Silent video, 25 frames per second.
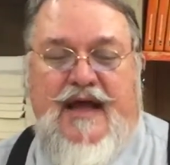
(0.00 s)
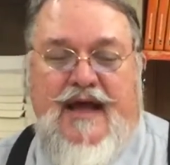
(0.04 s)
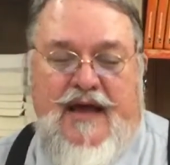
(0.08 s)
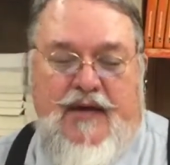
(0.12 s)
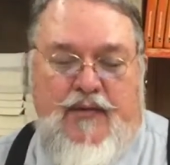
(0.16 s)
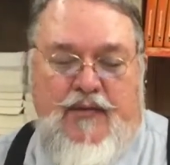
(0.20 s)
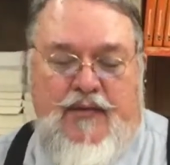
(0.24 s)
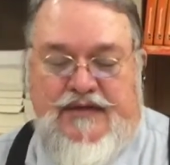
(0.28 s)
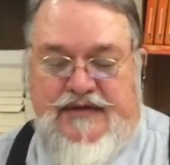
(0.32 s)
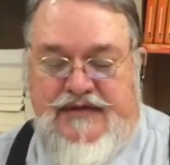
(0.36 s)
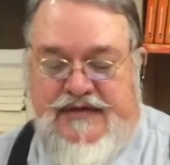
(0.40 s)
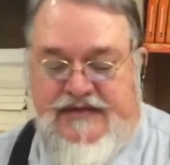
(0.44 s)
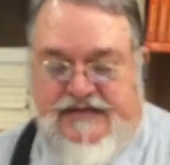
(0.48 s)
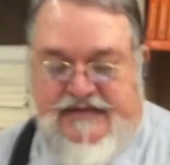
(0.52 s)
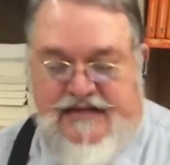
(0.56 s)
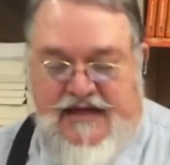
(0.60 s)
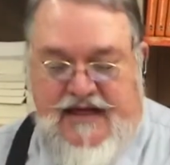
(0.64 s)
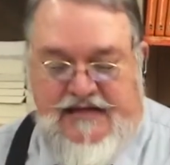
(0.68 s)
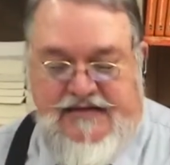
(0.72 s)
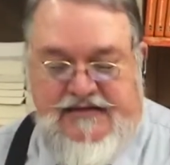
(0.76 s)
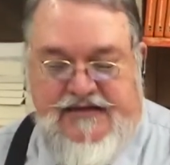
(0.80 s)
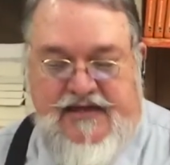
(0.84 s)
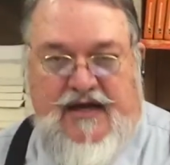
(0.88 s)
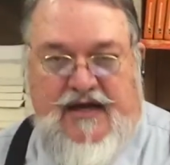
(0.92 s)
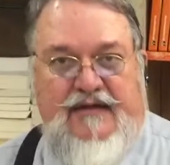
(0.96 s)
And we'll
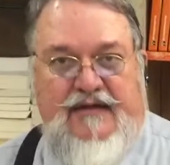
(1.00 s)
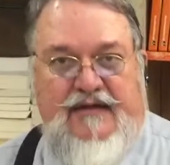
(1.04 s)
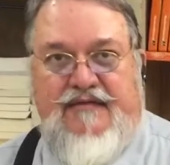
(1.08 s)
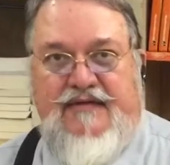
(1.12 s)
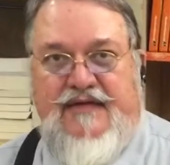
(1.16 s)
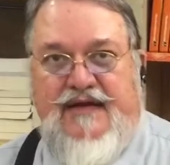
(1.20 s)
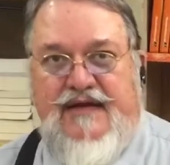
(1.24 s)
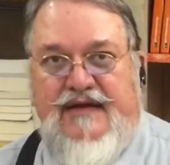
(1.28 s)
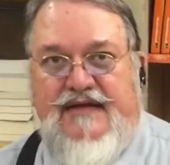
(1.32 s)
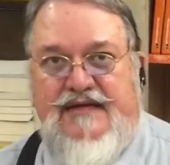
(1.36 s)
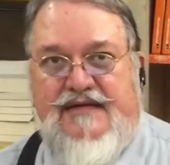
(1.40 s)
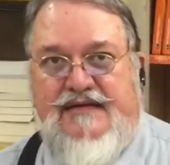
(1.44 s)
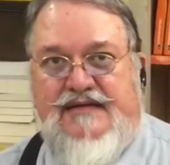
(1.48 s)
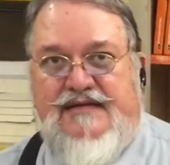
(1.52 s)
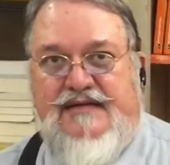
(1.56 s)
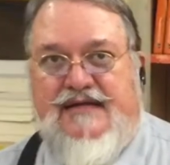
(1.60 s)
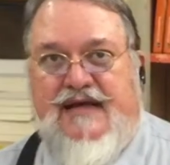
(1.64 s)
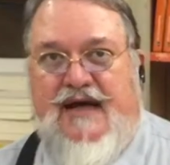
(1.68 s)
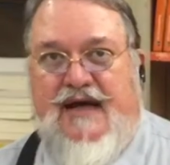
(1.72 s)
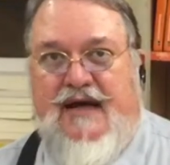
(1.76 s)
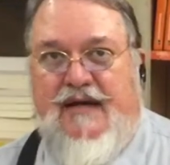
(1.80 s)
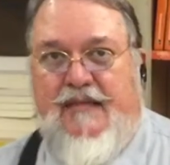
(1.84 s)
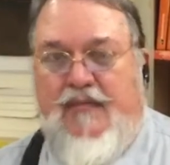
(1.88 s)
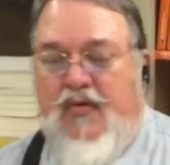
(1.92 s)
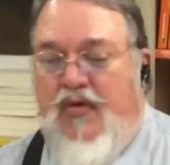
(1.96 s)
discuss of these
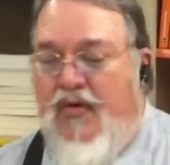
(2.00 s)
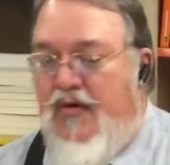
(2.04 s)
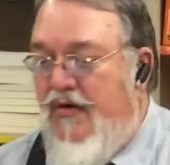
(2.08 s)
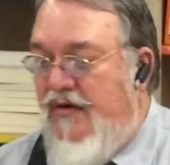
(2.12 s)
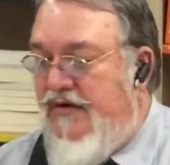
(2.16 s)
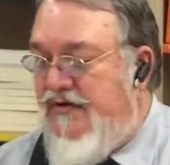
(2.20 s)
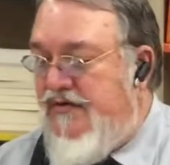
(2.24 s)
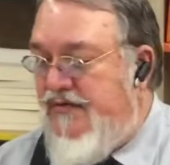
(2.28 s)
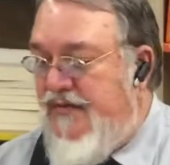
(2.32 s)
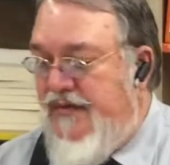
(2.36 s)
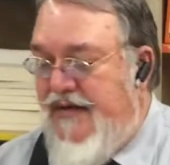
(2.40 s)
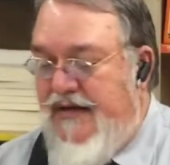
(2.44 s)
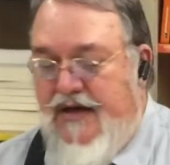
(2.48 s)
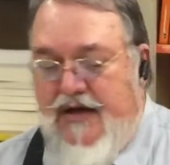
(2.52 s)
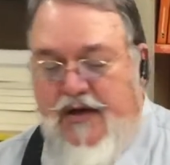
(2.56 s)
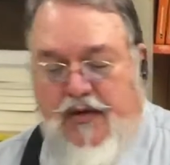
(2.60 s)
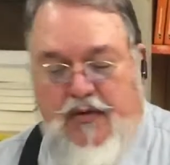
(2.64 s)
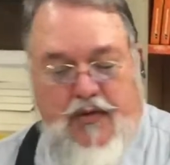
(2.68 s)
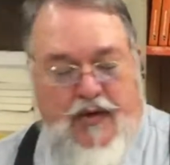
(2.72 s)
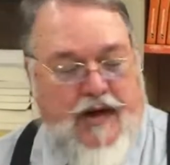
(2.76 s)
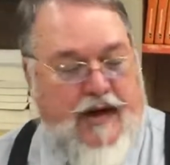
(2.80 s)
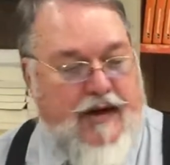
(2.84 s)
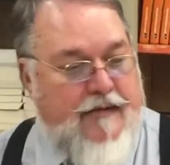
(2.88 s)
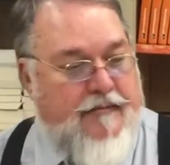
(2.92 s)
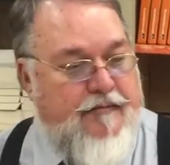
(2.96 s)
more as we
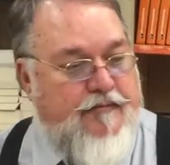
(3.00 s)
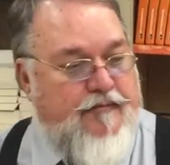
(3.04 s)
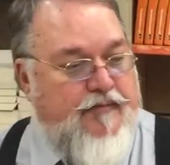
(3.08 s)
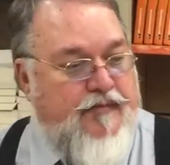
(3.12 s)
go on.